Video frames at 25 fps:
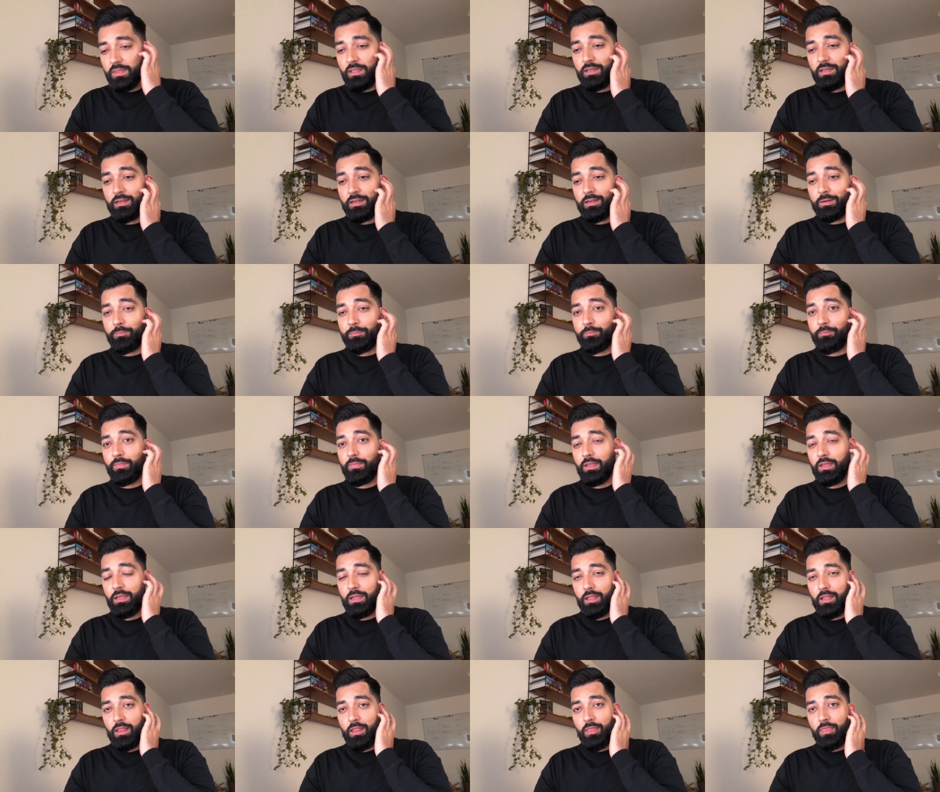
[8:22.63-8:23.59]
um,
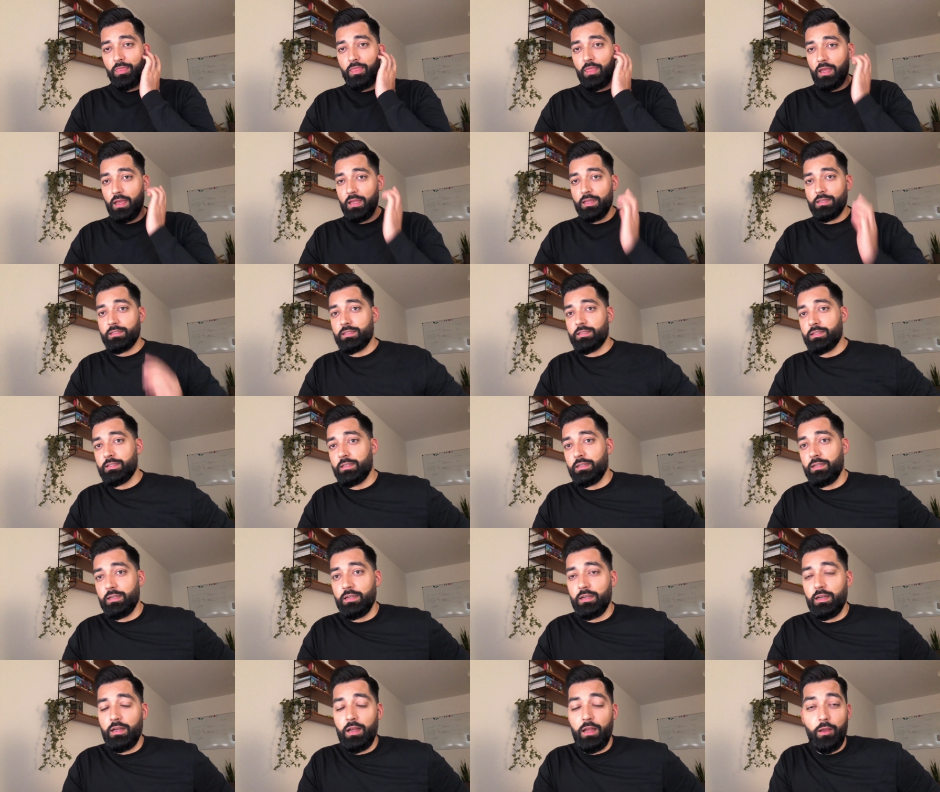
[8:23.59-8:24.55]
that
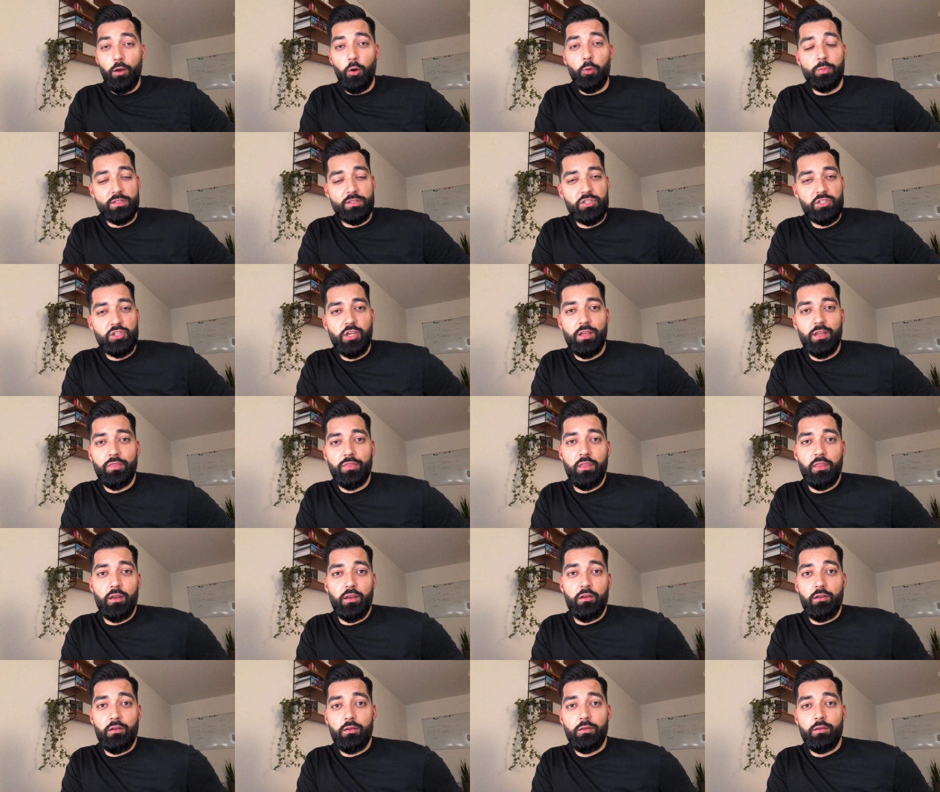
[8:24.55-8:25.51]
uh, I hope it's shared
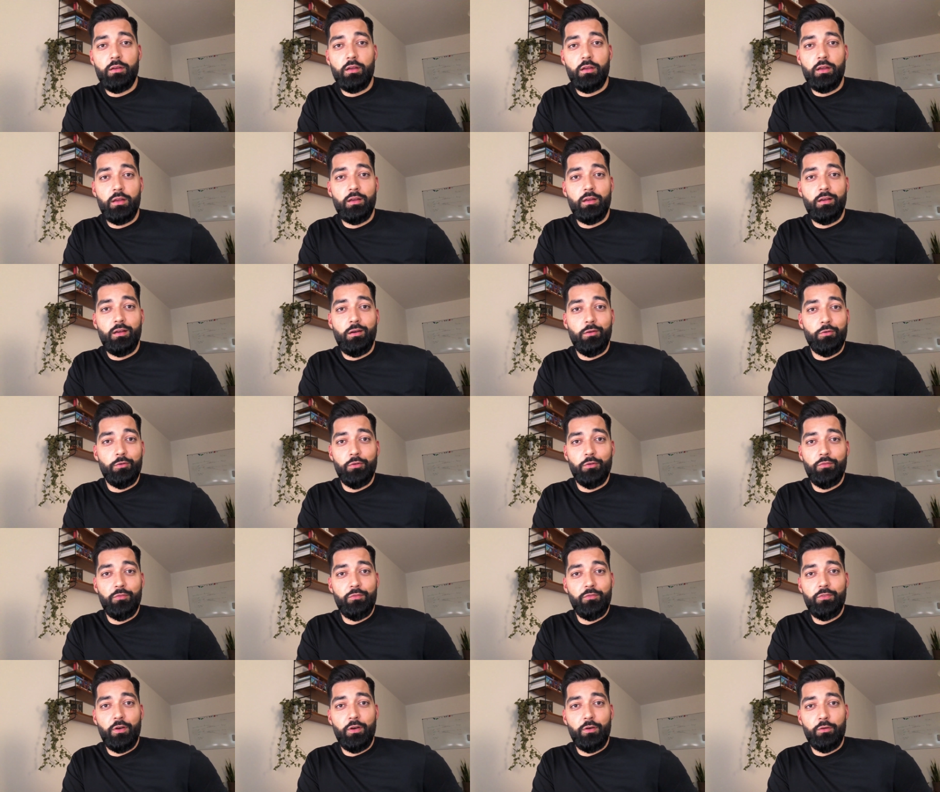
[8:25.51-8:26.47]
there uh, out
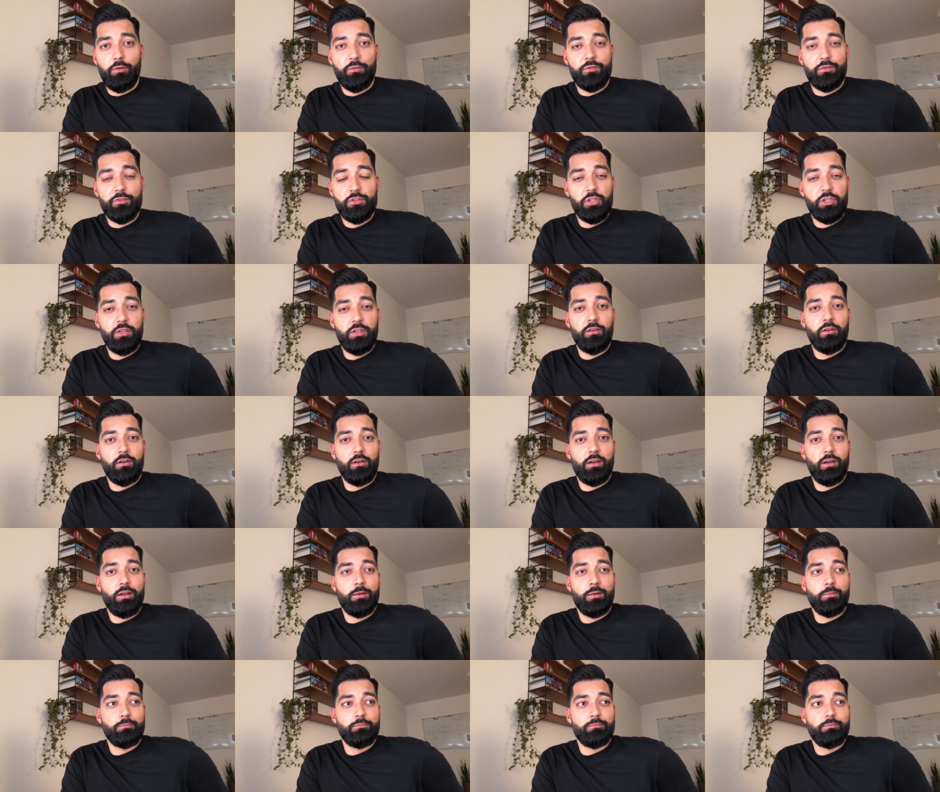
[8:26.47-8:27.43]
of out of sheer
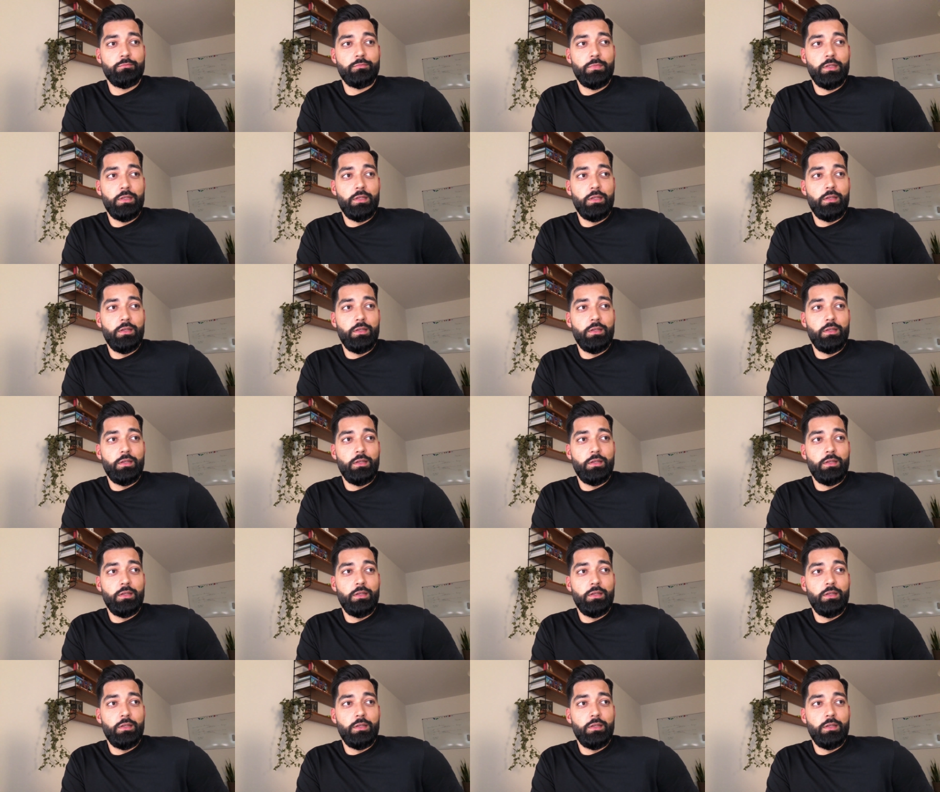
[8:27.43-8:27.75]
um,